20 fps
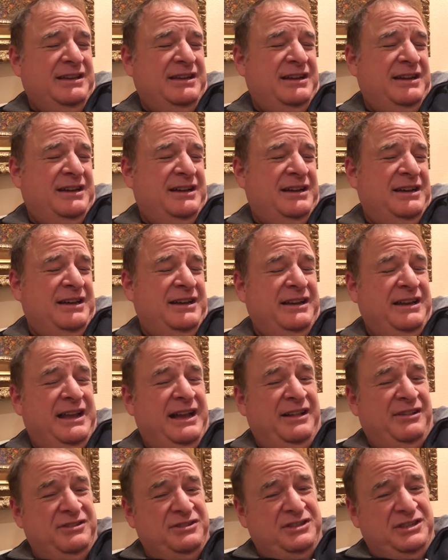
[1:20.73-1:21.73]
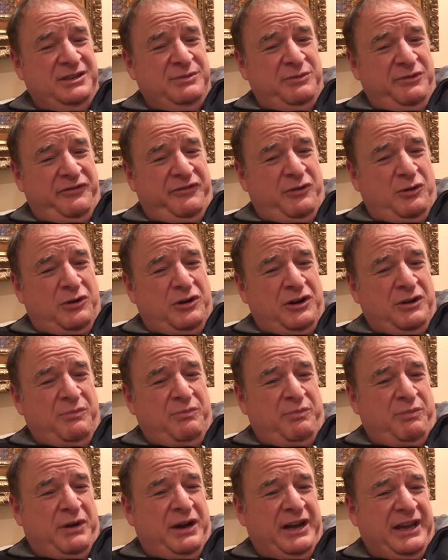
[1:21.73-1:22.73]
uh, analogy
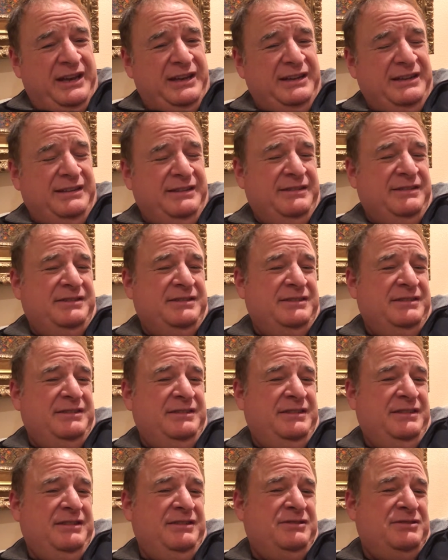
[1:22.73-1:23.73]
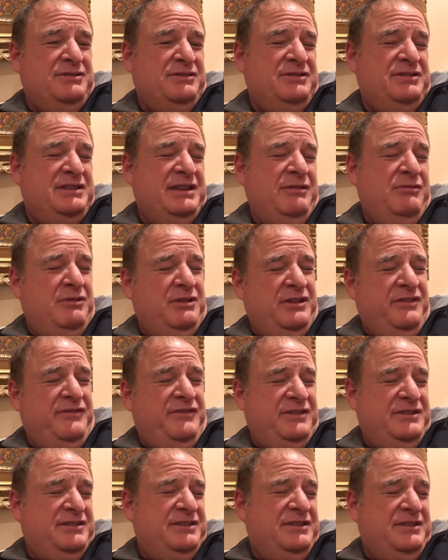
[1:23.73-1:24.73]
before, but you sort of say, well,
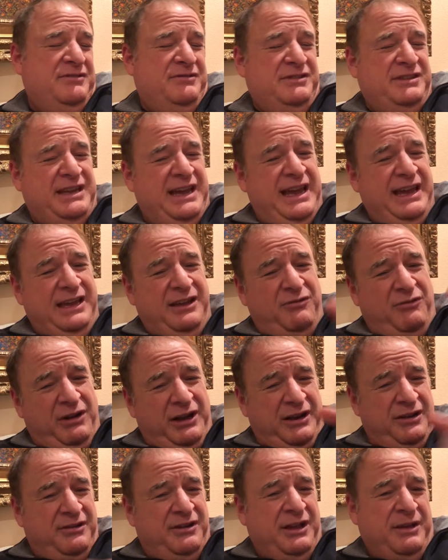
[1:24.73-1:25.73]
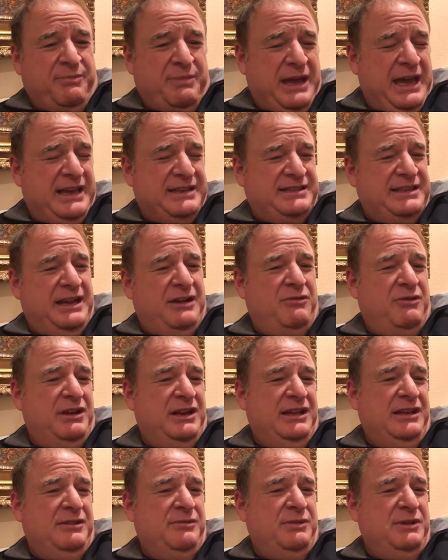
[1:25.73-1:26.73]
if it's going to attack it, why don't I pass out
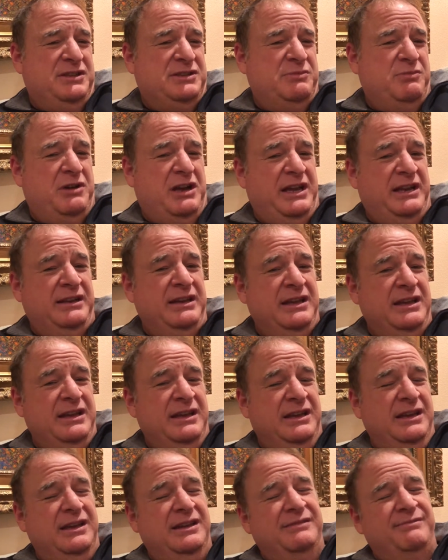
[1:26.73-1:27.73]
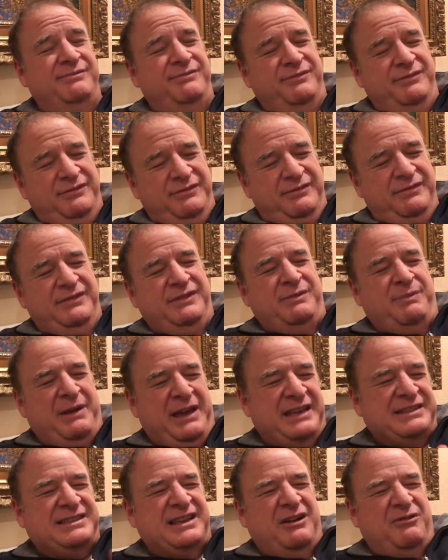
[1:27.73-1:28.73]
when I eat a piece of bread? You
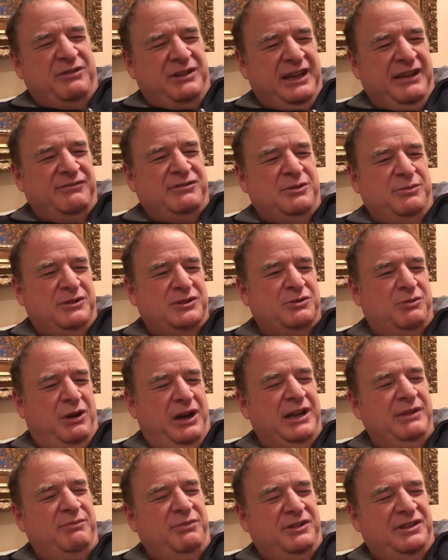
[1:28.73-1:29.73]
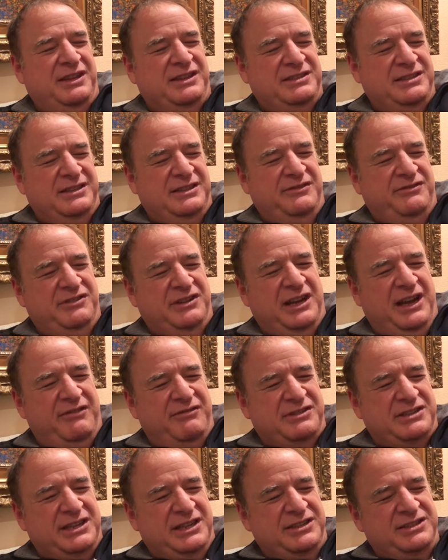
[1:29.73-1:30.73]
pass out when you have too much wine, but that's a different
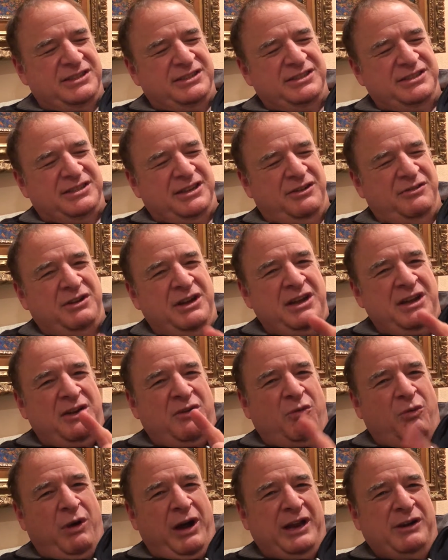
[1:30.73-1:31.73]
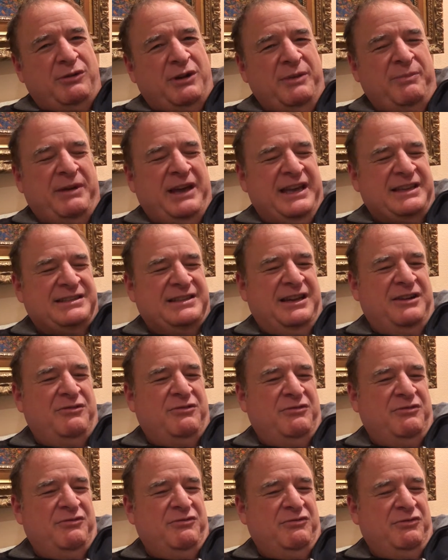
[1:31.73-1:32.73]
conversation. So, why do I pass
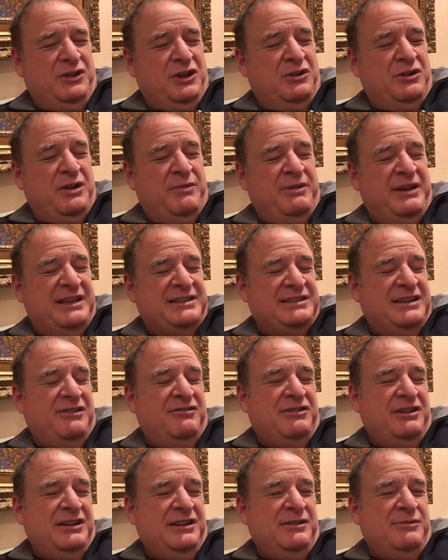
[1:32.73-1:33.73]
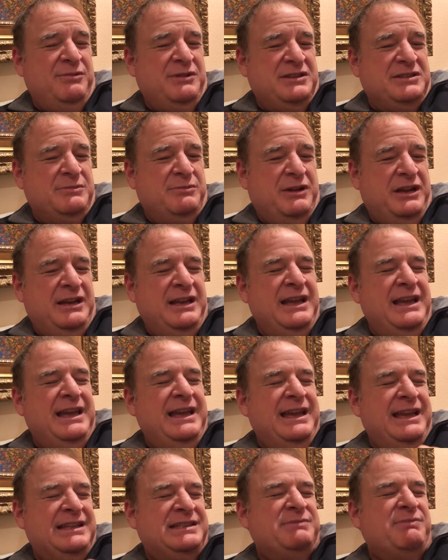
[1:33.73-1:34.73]
out? Don't I pass out when I eat a piece of bread?
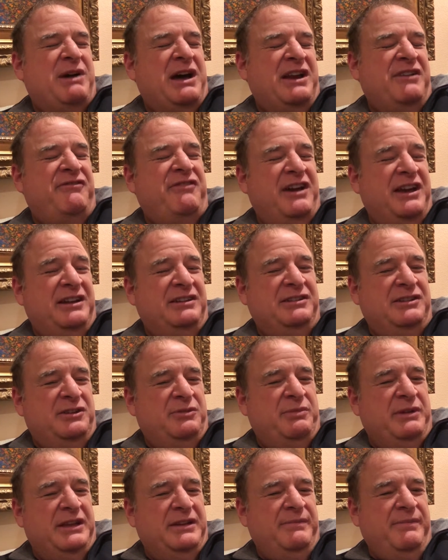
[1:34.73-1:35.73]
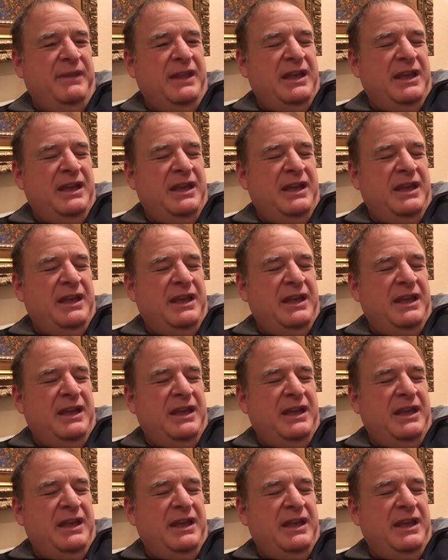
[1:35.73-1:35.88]
It's modified a little bit.